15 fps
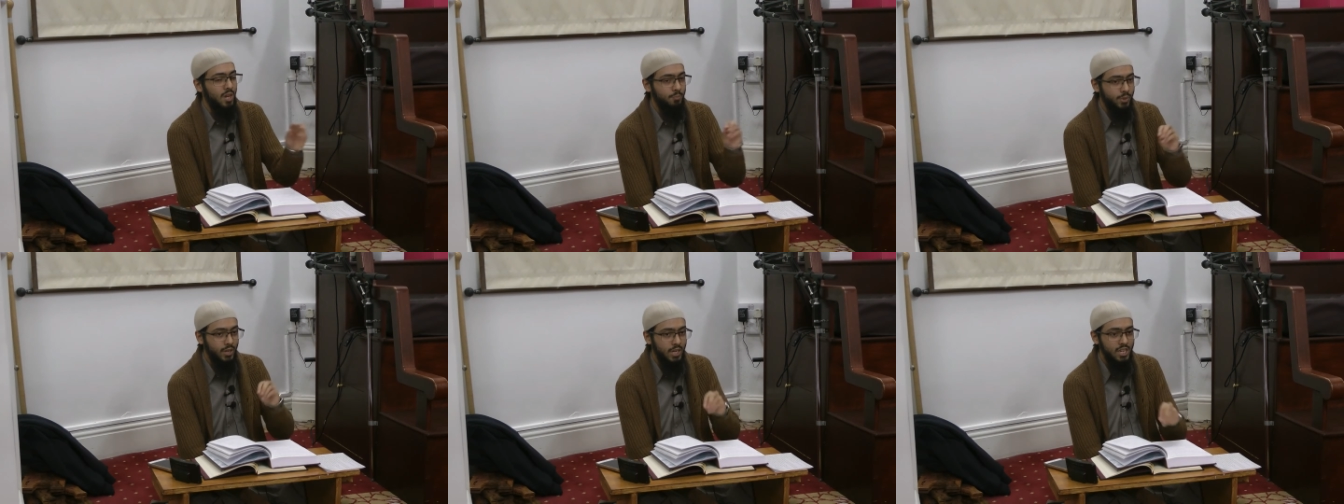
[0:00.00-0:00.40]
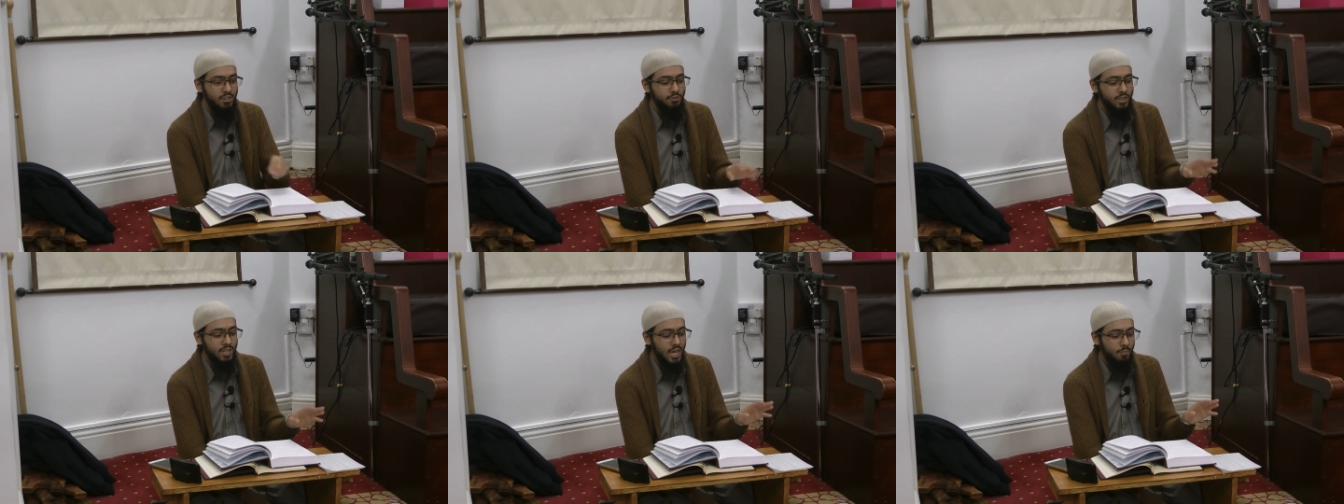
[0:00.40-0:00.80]
and
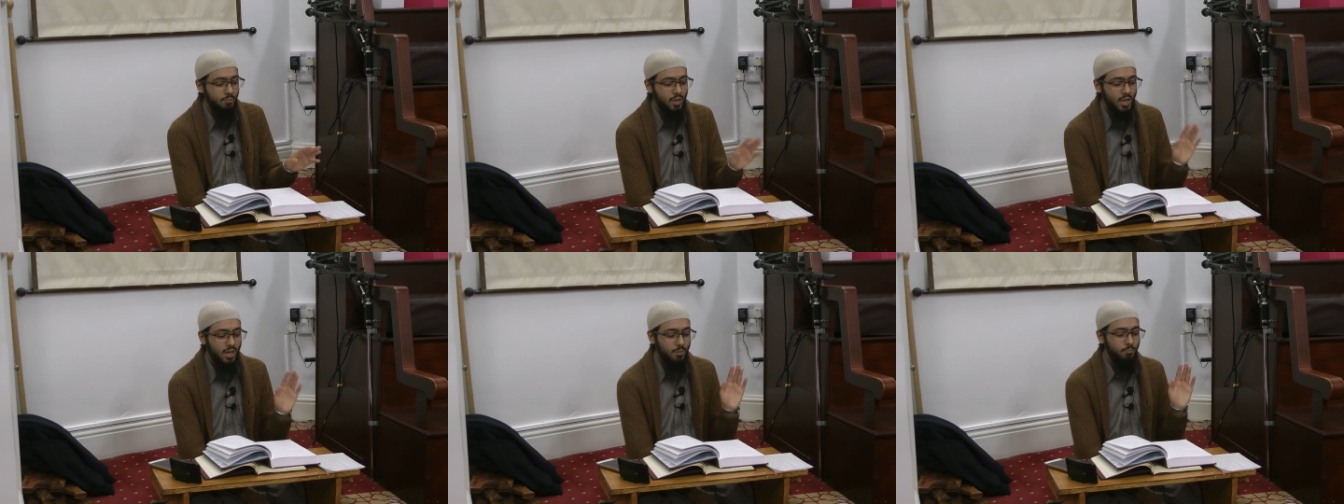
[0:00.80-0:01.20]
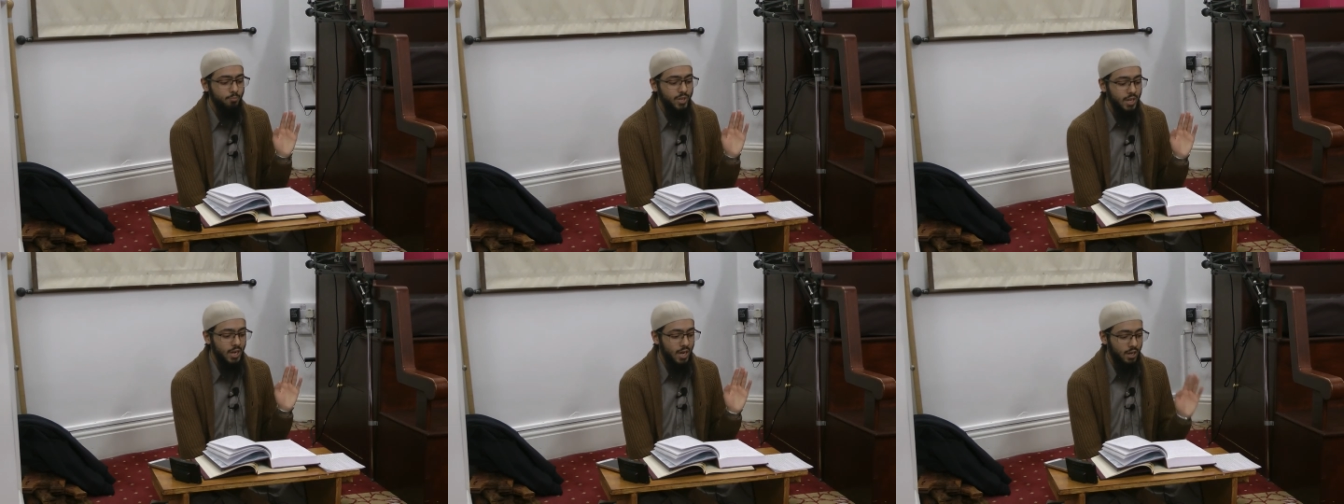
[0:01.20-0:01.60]
believe in them.
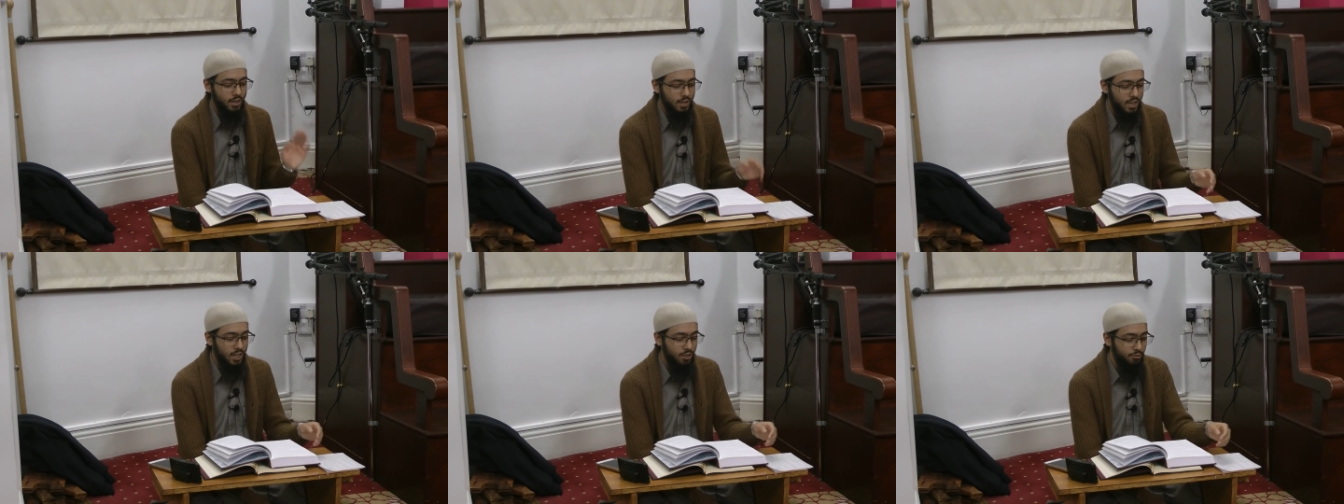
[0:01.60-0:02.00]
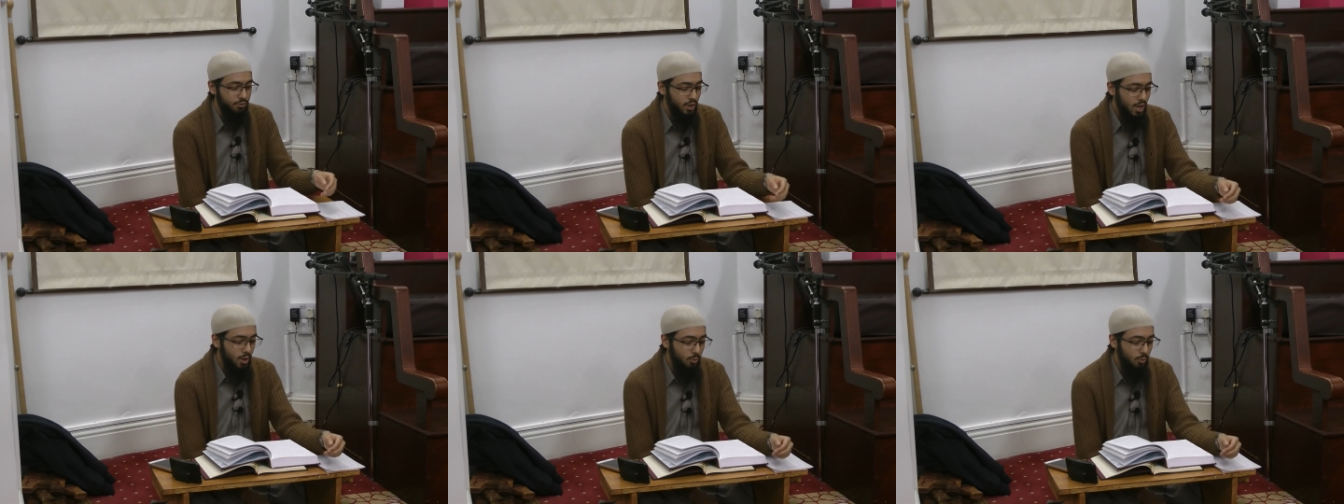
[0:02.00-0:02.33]
Bila kaif,